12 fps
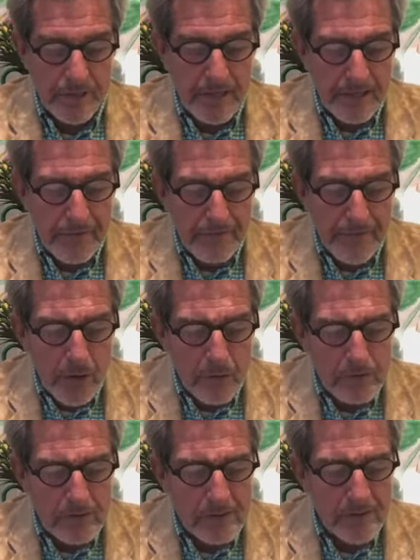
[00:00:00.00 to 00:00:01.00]
Within the
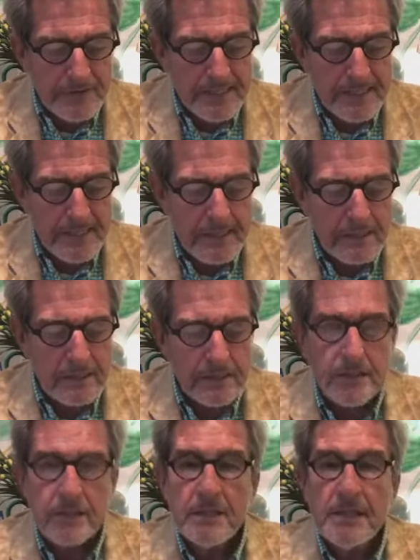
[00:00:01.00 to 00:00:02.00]
folds of
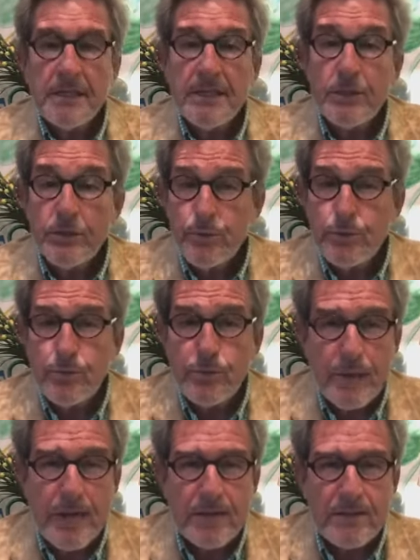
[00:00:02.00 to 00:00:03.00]
silk you
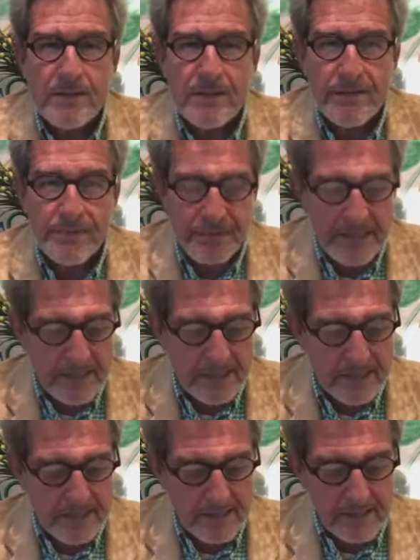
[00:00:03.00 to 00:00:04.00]
wear to the
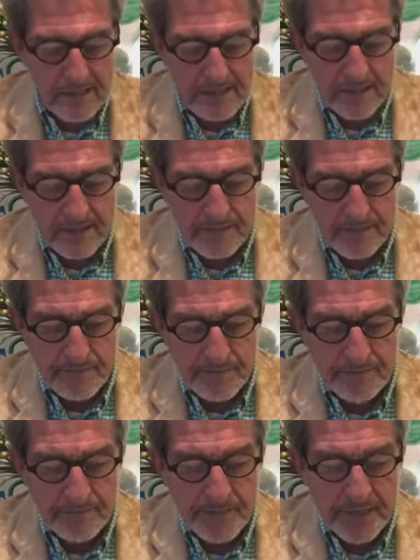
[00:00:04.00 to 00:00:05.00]
feast,
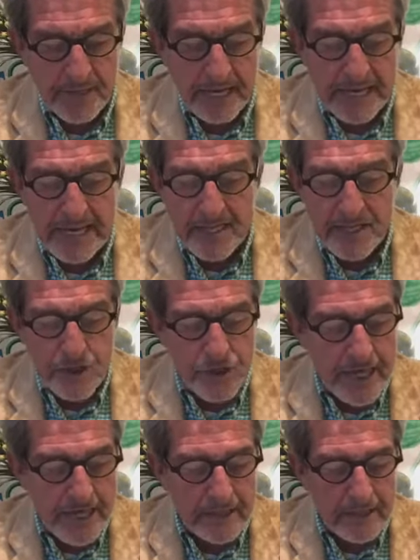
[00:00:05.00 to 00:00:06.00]

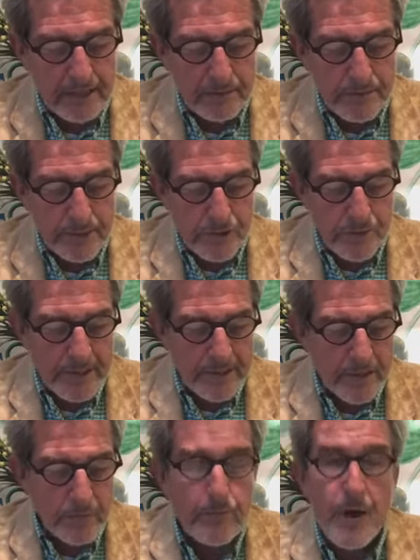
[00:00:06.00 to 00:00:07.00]
hidden gentle
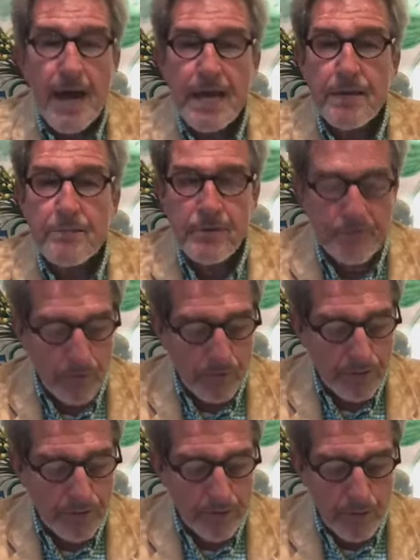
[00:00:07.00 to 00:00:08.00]
between the rhyme of
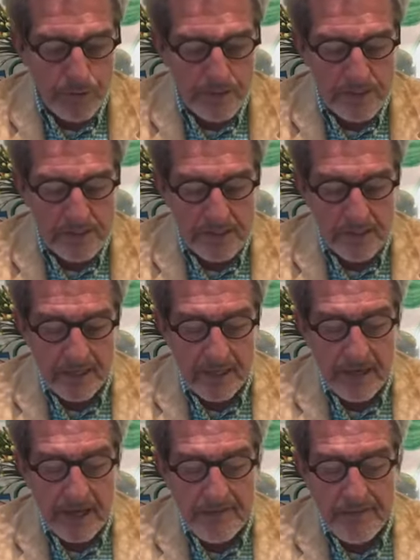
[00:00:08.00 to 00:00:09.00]
your thoughts,
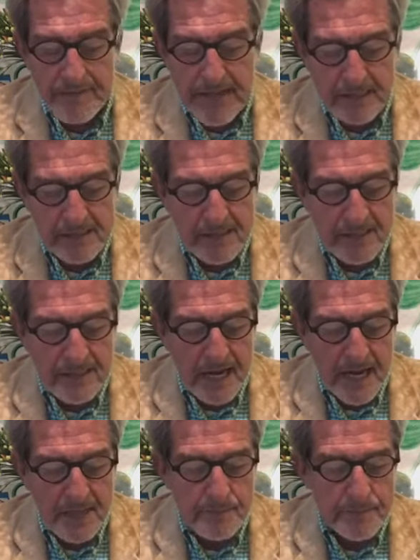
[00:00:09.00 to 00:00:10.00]
felt at
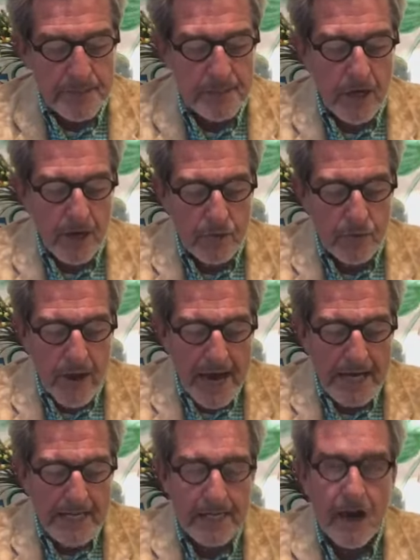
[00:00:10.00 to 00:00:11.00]
times
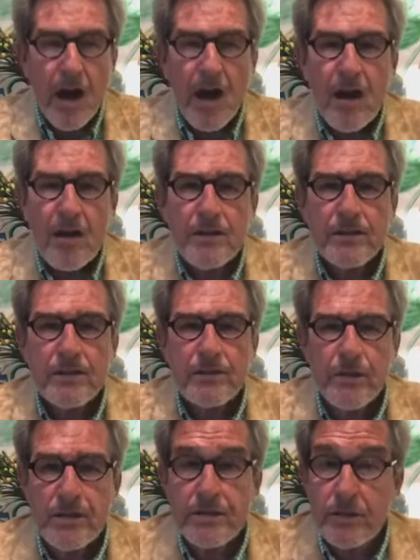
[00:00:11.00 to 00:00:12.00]
riding hard
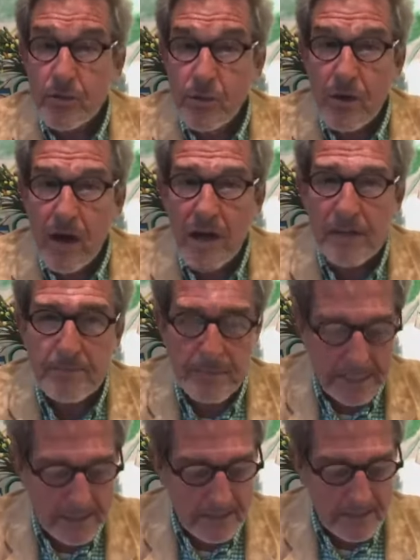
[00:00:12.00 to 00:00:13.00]
across your
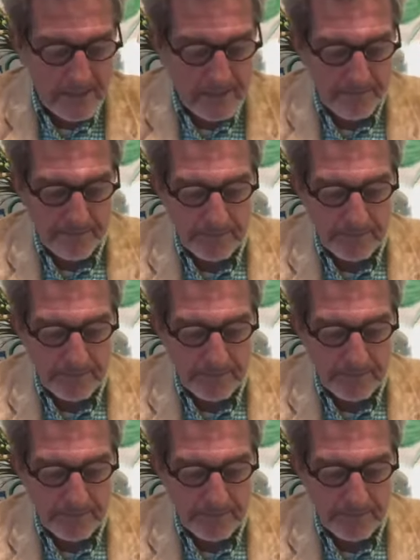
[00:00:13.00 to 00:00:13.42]
heartbeat.